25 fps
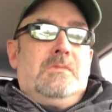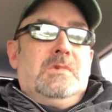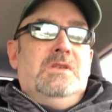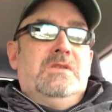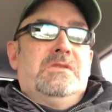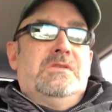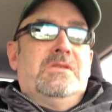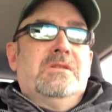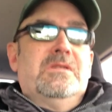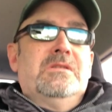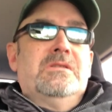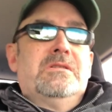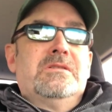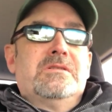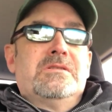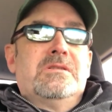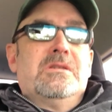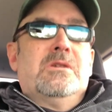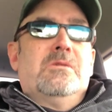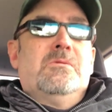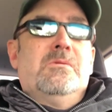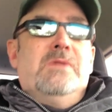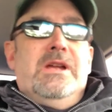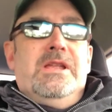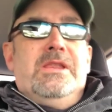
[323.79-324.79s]
sir, there's
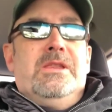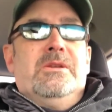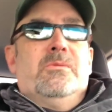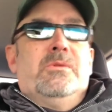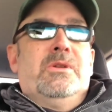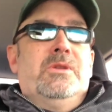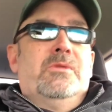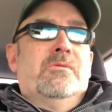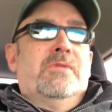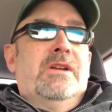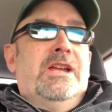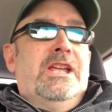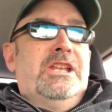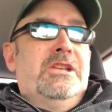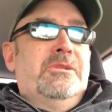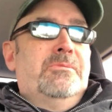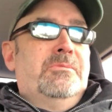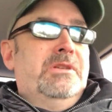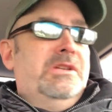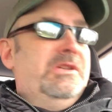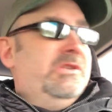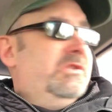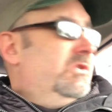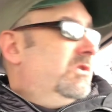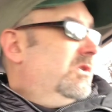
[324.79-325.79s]
no way that we
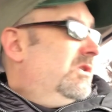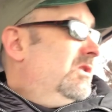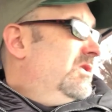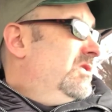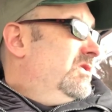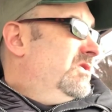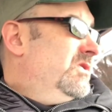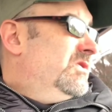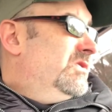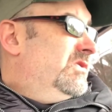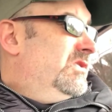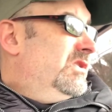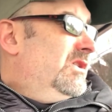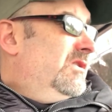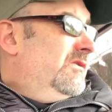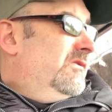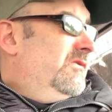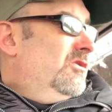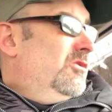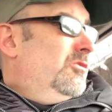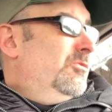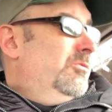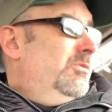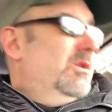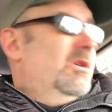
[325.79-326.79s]
randomly charge your cell
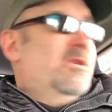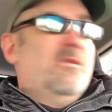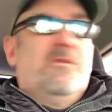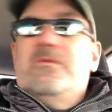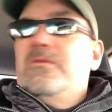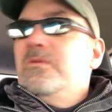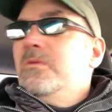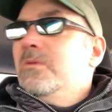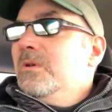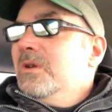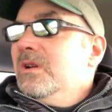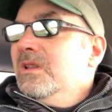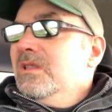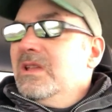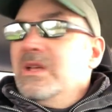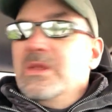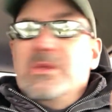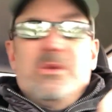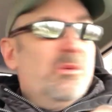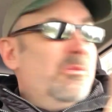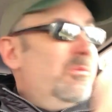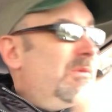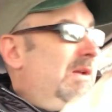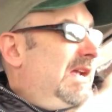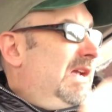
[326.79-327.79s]
phone bill for a
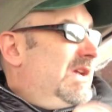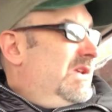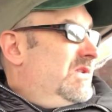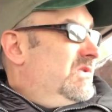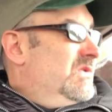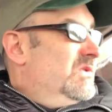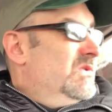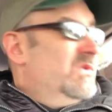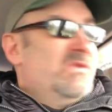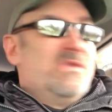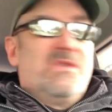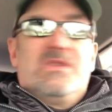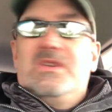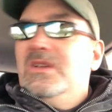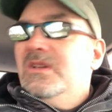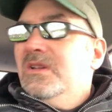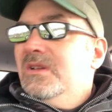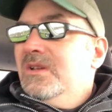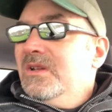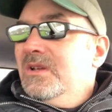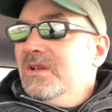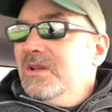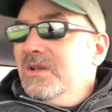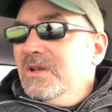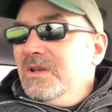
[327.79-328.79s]
leather masters.
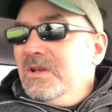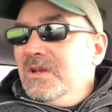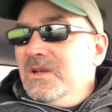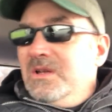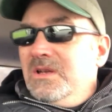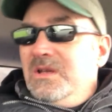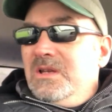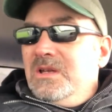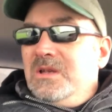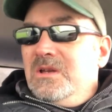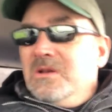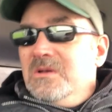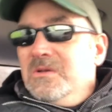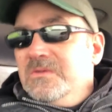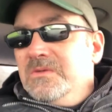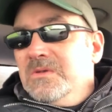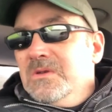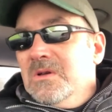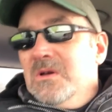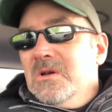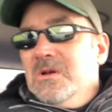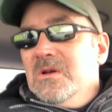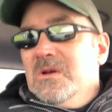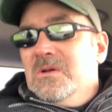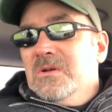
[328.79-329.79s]
He goes,
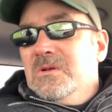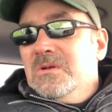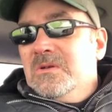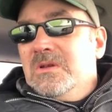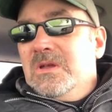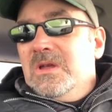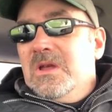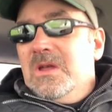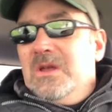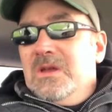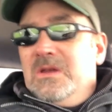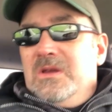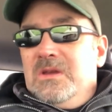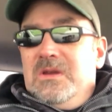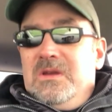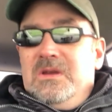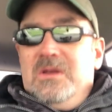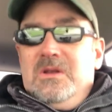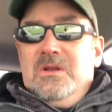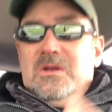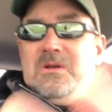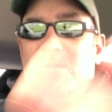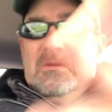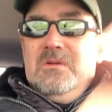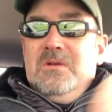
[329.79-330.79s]
oh, okay,
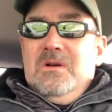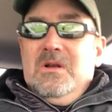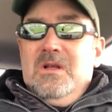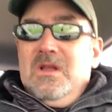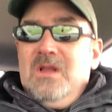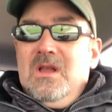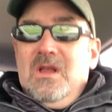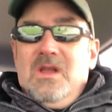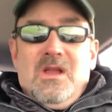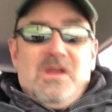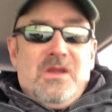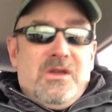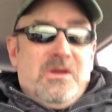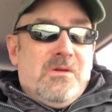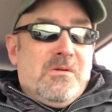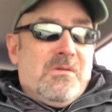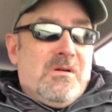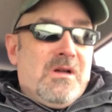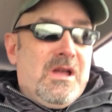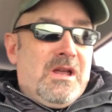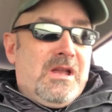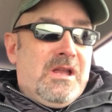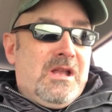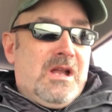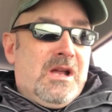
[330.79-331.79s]
you know. You're
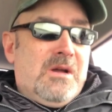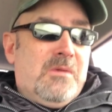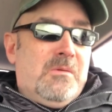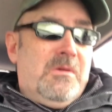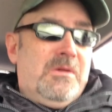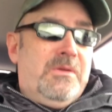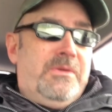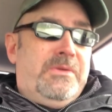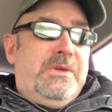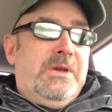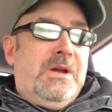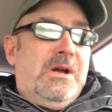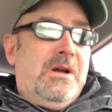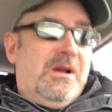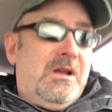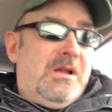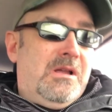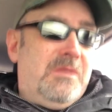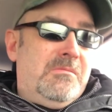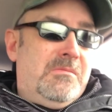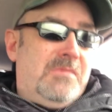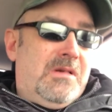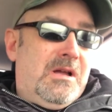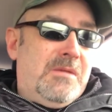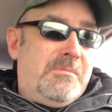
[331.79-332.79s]
right. I went there.
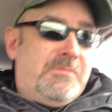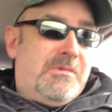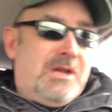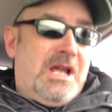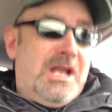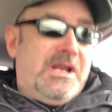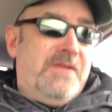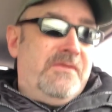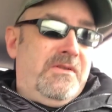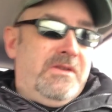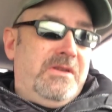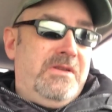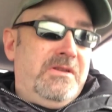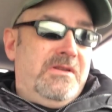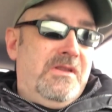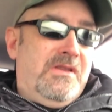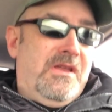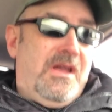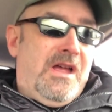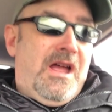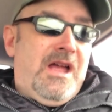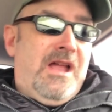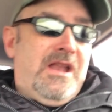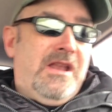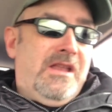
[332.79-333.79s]
I'm, I'm kind of into
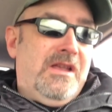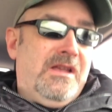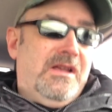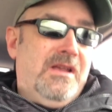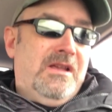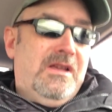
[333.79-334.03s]
that.